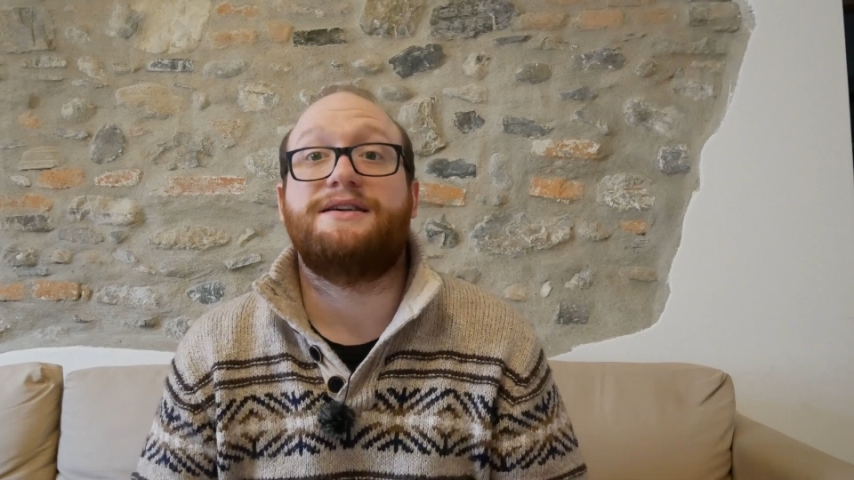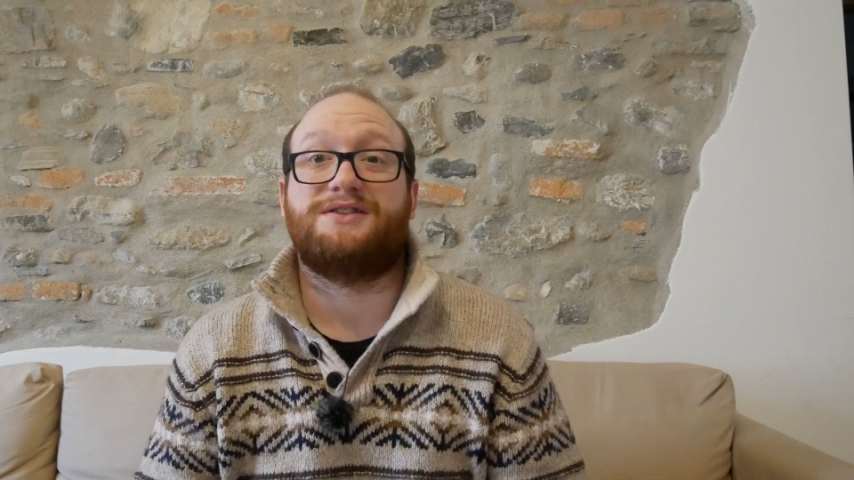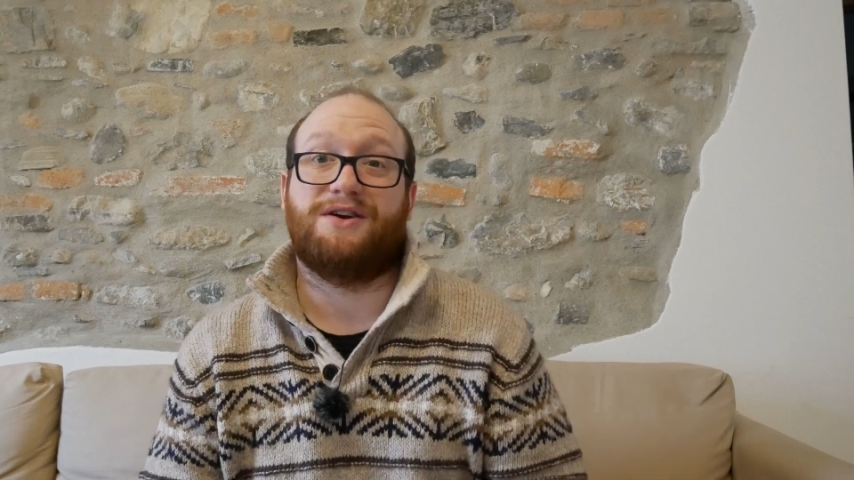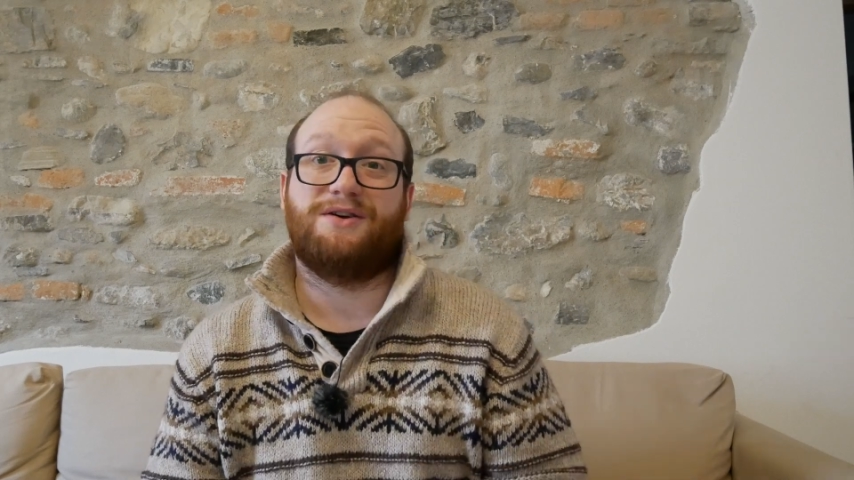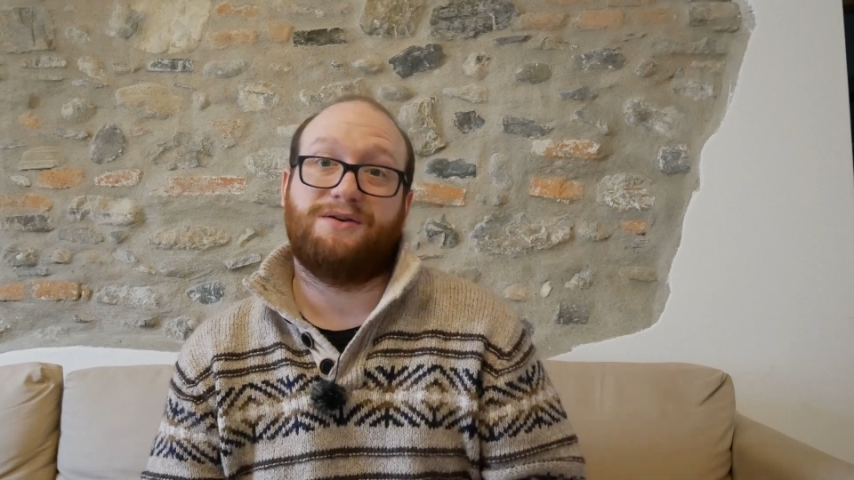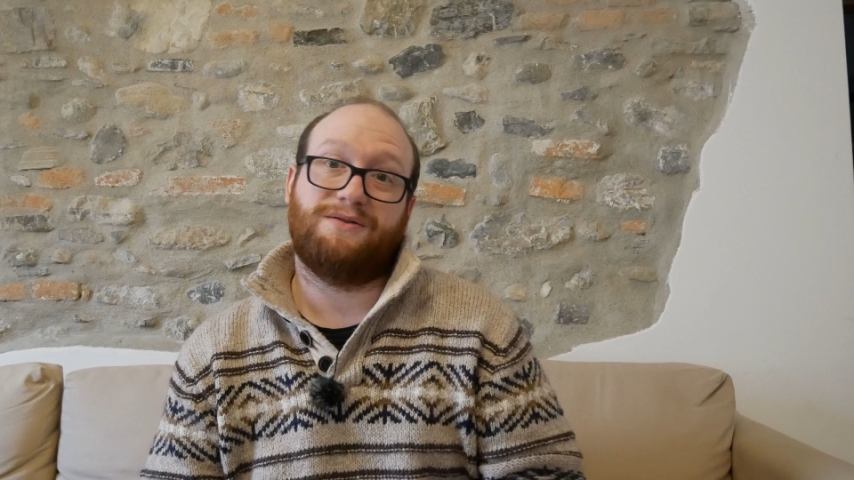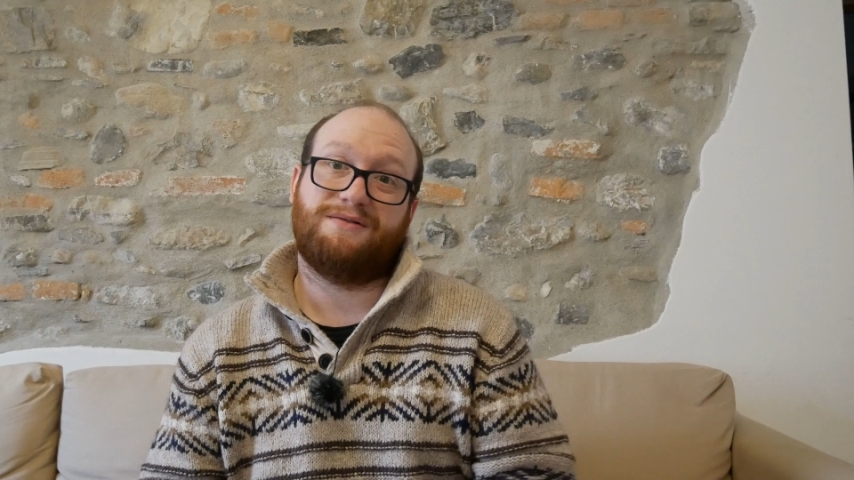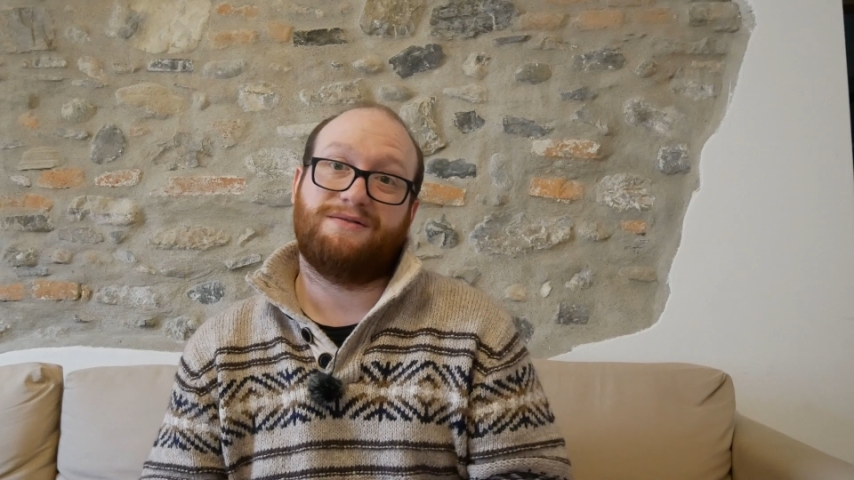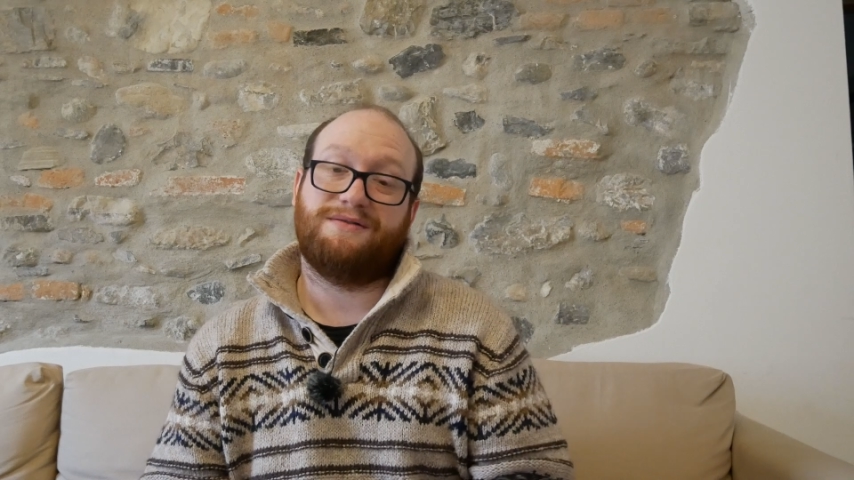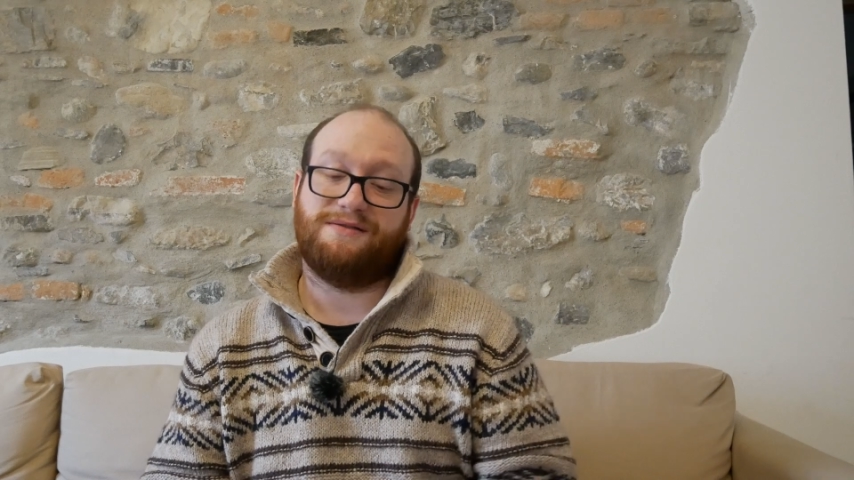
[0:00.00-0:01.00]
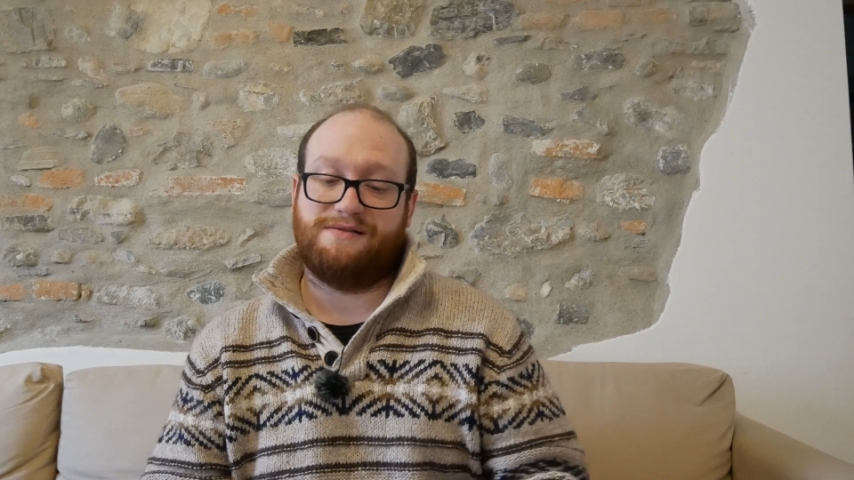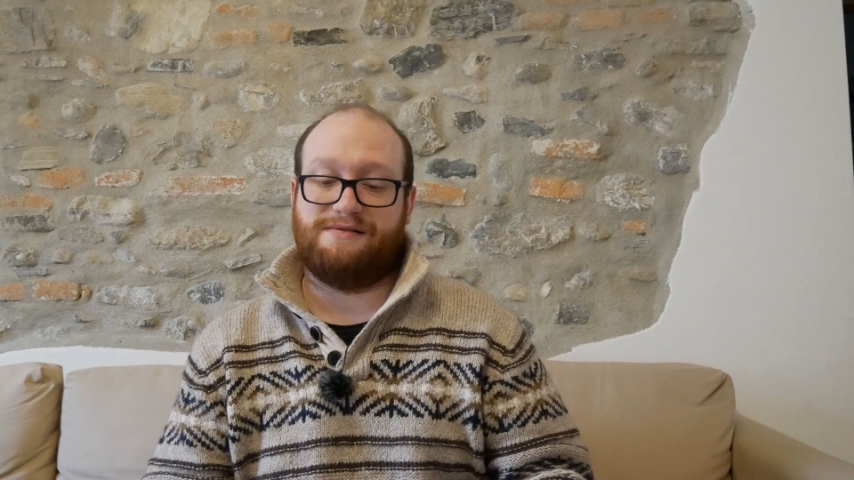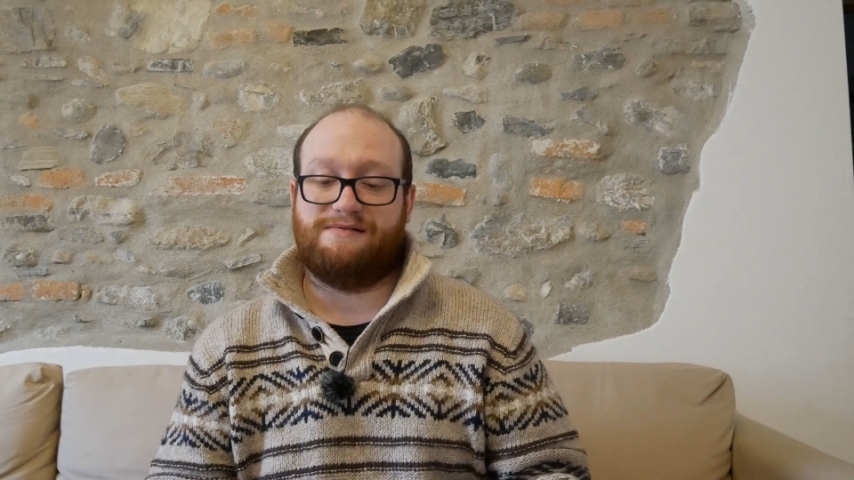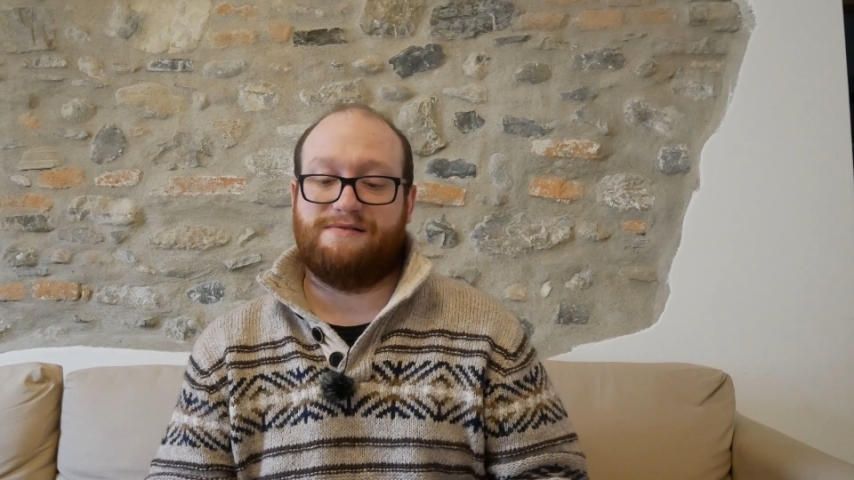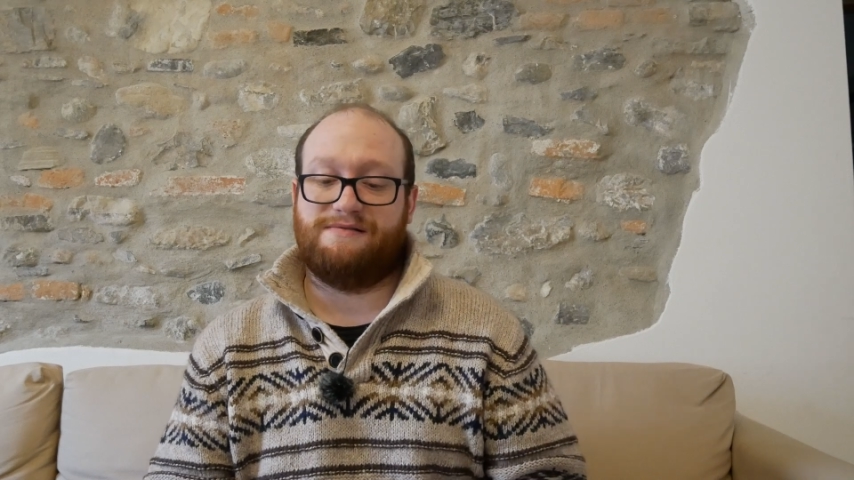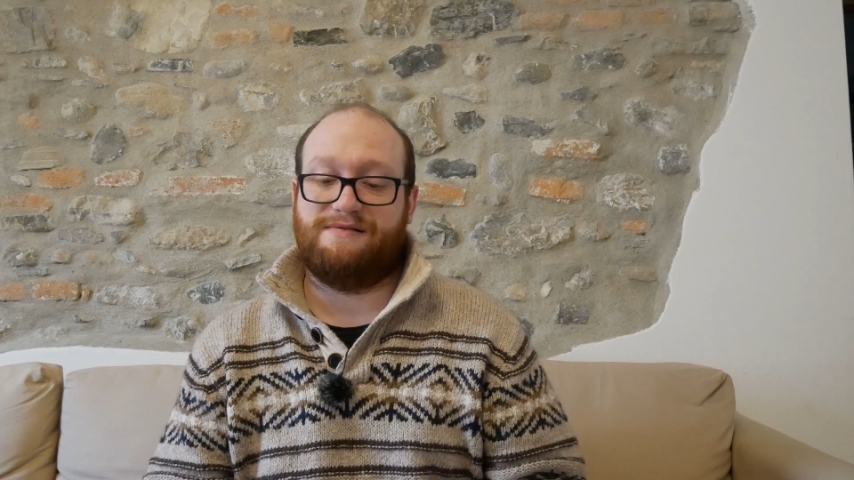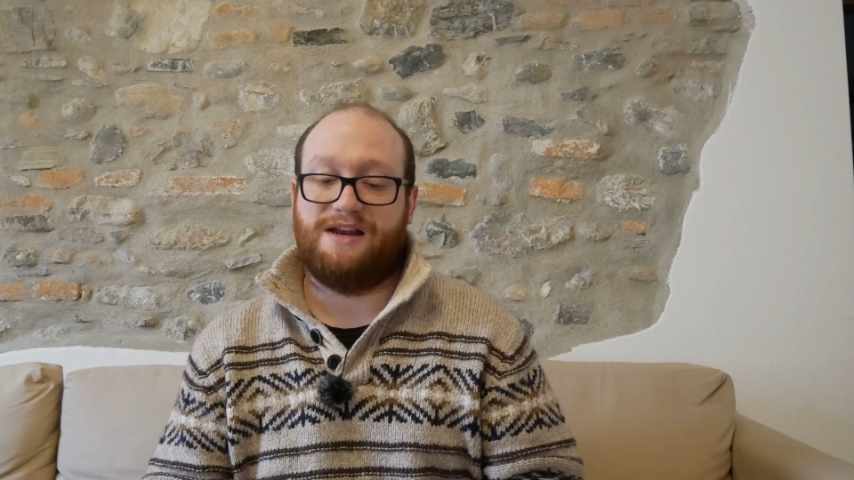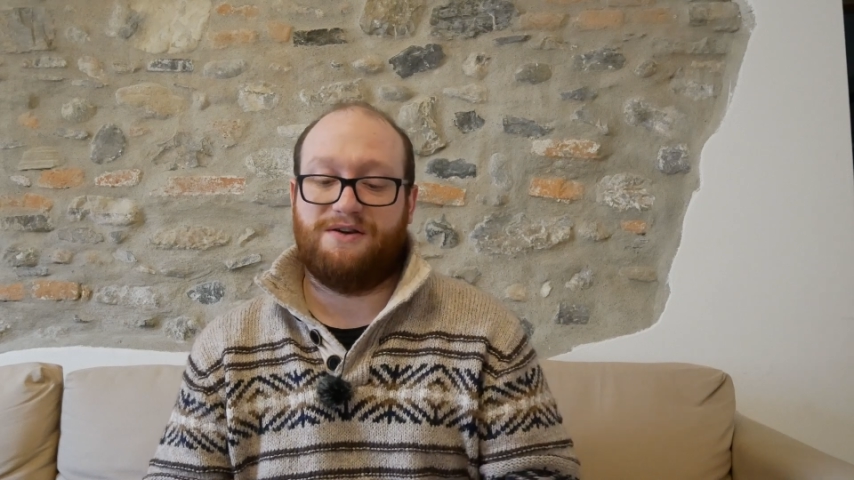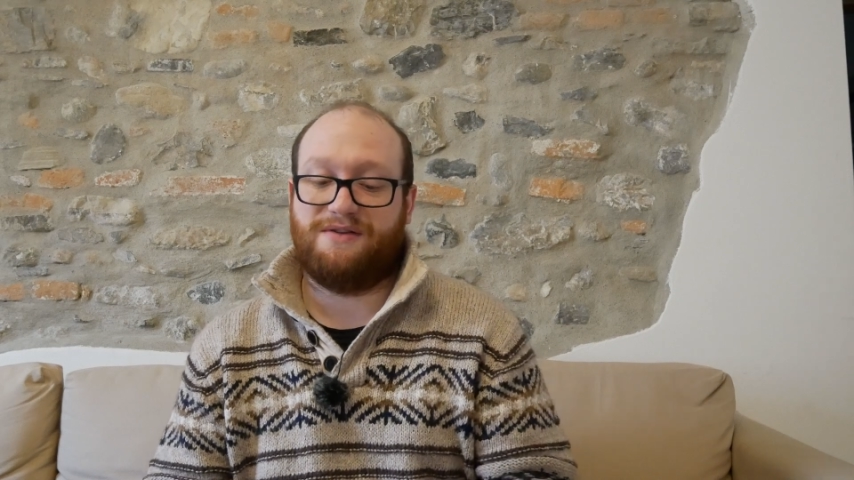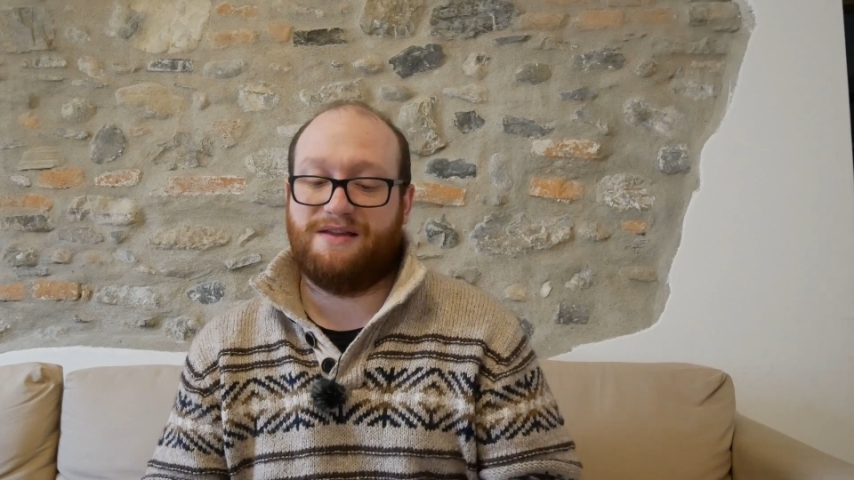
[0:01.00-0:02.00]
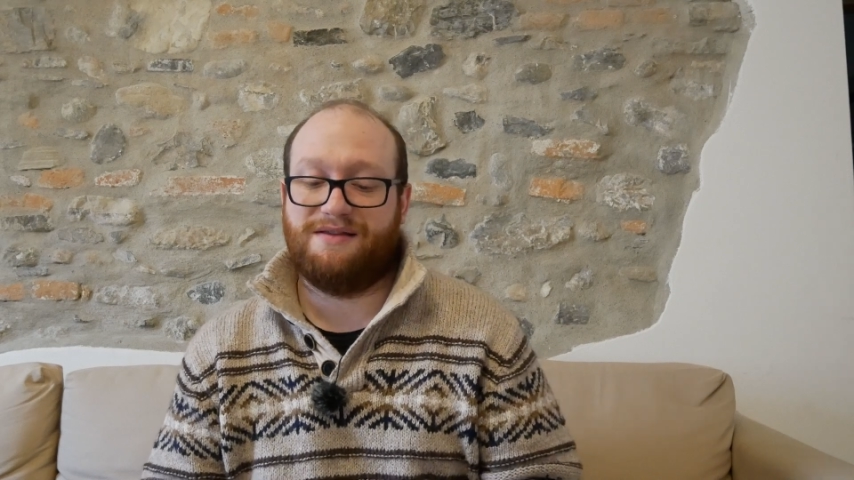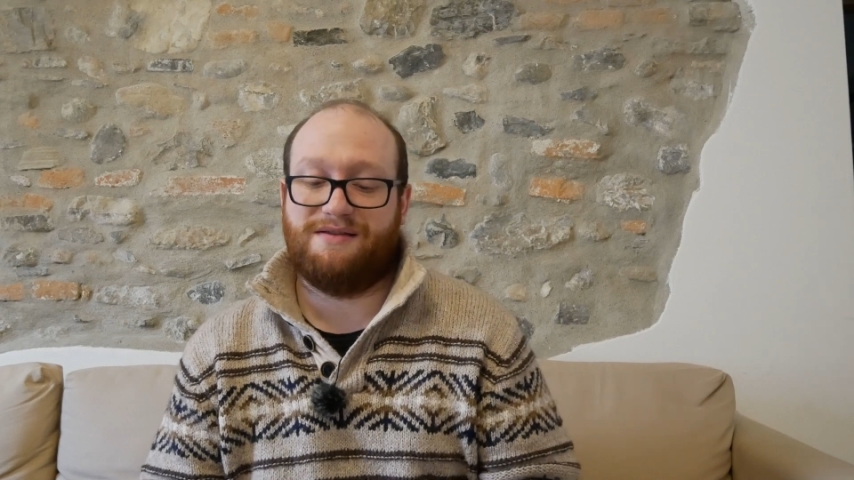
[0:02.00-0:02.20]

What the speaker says: So, you know,